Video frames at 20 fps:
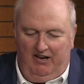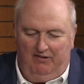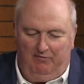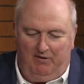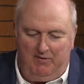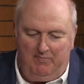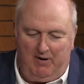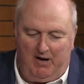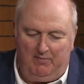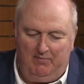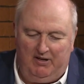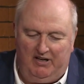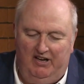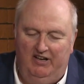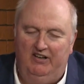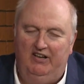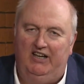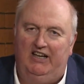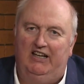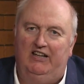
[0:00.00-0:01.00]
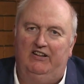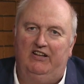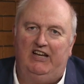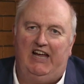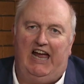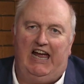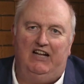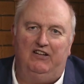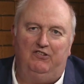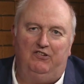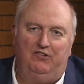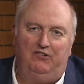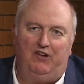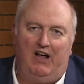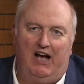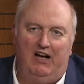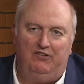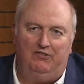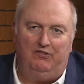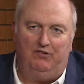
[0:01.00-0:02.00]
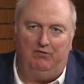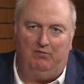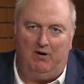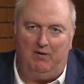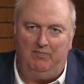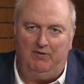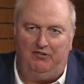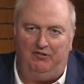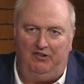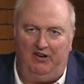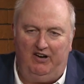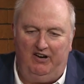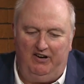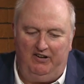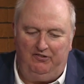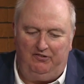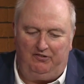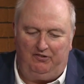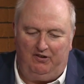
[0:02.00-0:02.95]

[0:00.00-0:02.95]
a Republican in the Kansas House of Representatives,